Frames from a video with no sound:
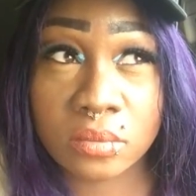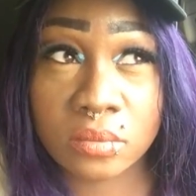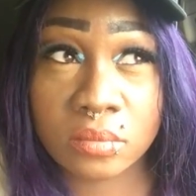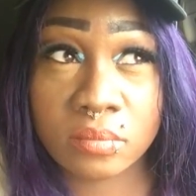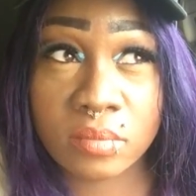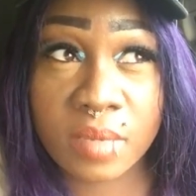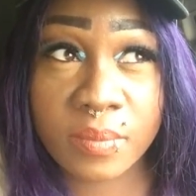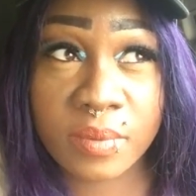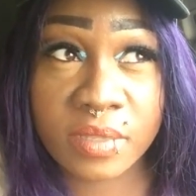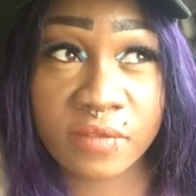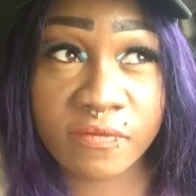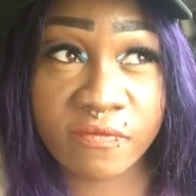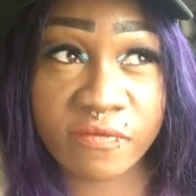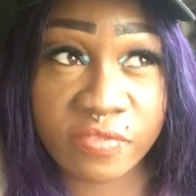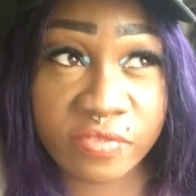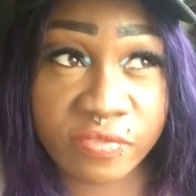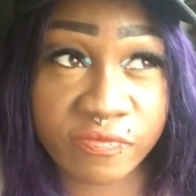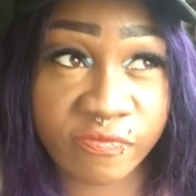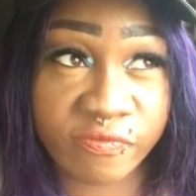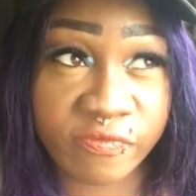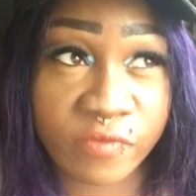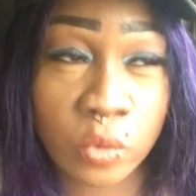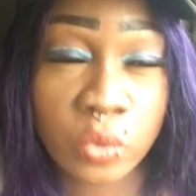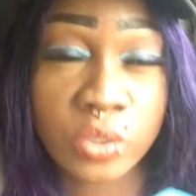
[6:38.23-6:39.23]
maybe
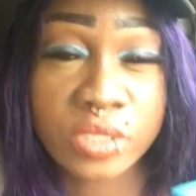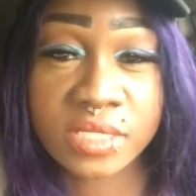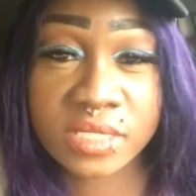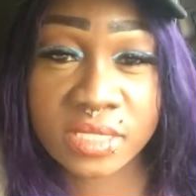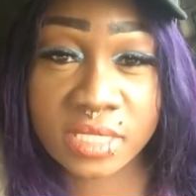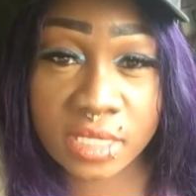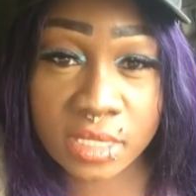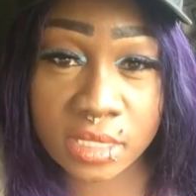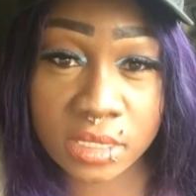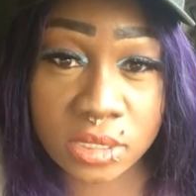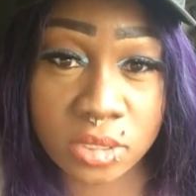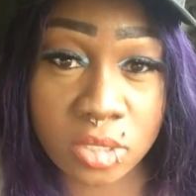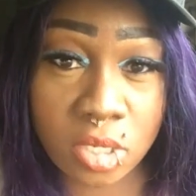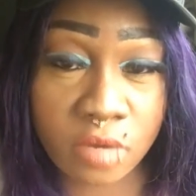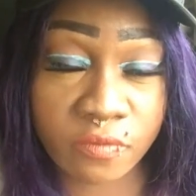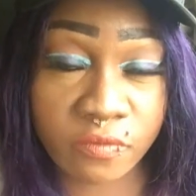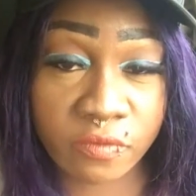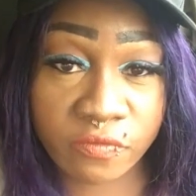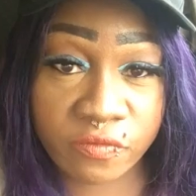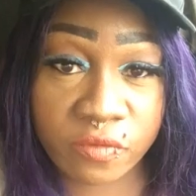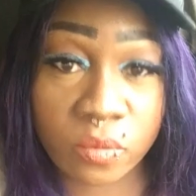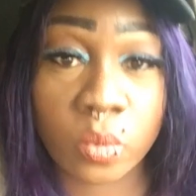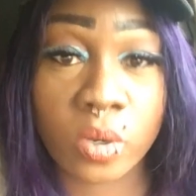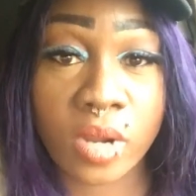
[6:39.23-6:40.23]
four cities
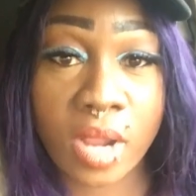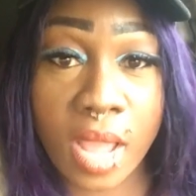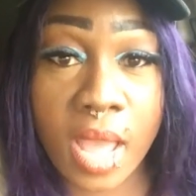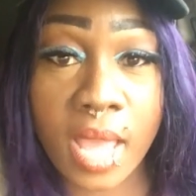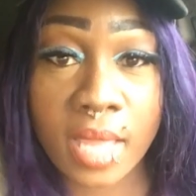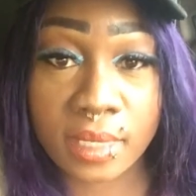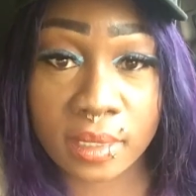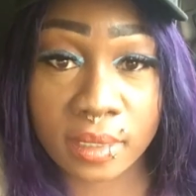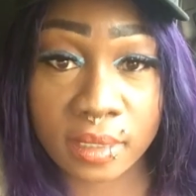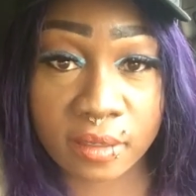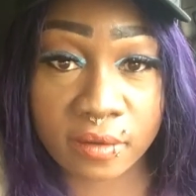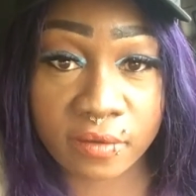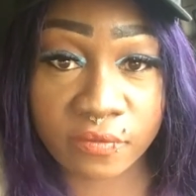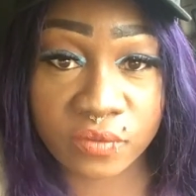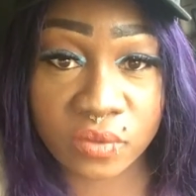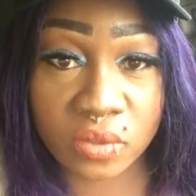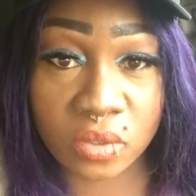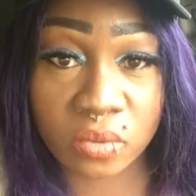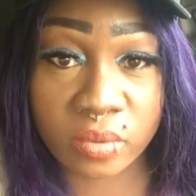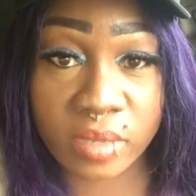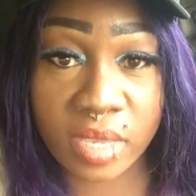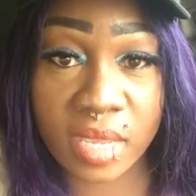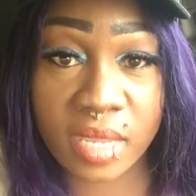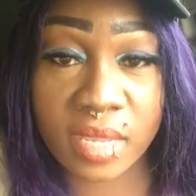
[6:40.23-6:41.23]
over from where I lived,
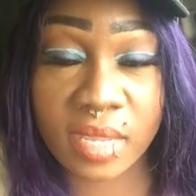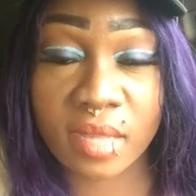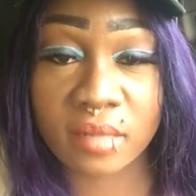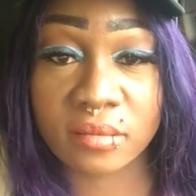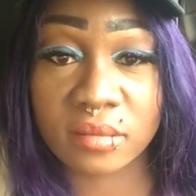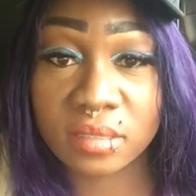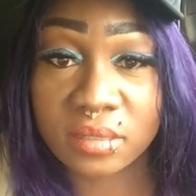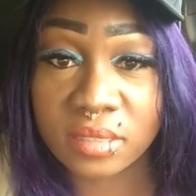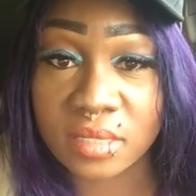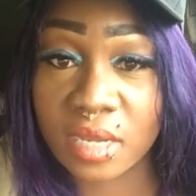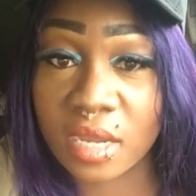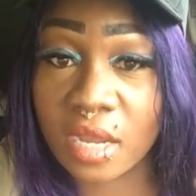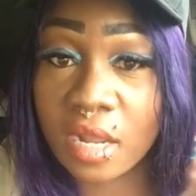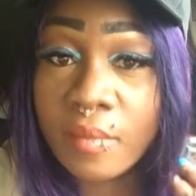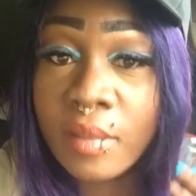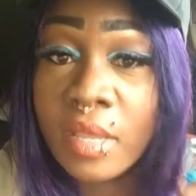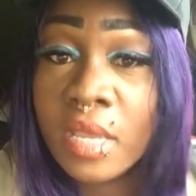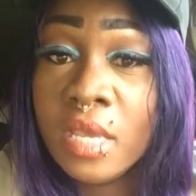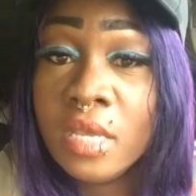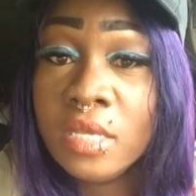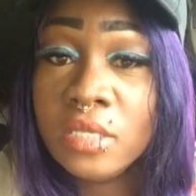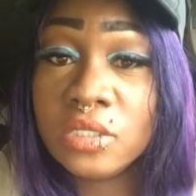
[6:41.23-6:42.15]
okay, at the time.